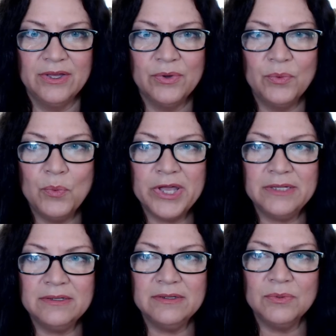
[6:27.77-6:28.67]
What
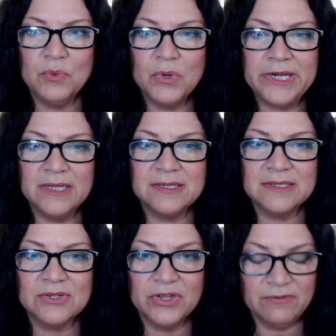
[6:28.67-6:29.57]
what is
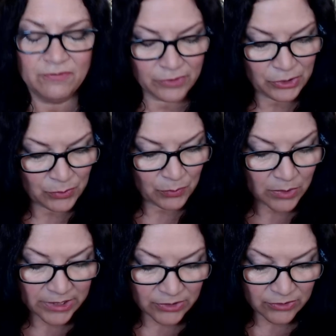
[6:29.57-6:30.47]
good for you?
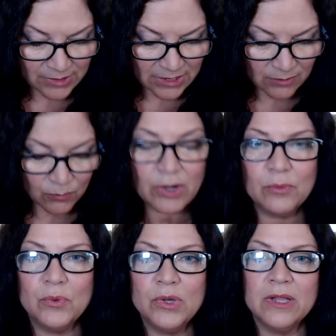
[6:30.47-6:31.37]
What you need? What
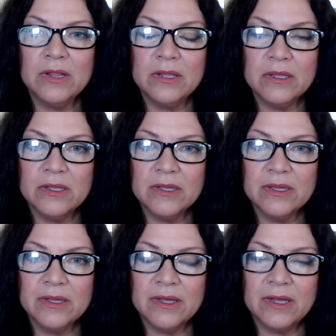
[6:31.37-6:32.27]
will
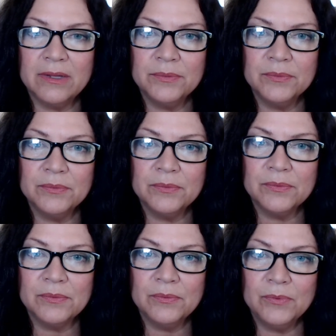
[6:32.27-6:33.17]
um,
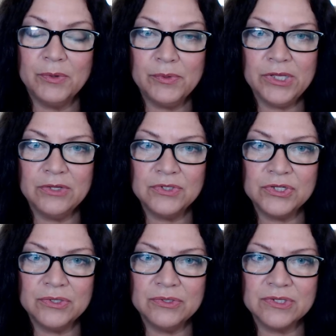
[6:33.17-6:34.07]
what will you
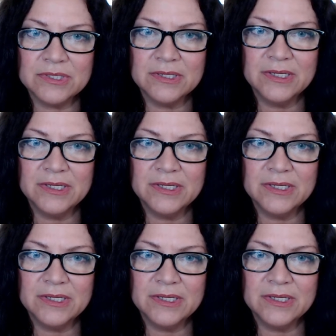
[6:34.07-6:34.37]
choose?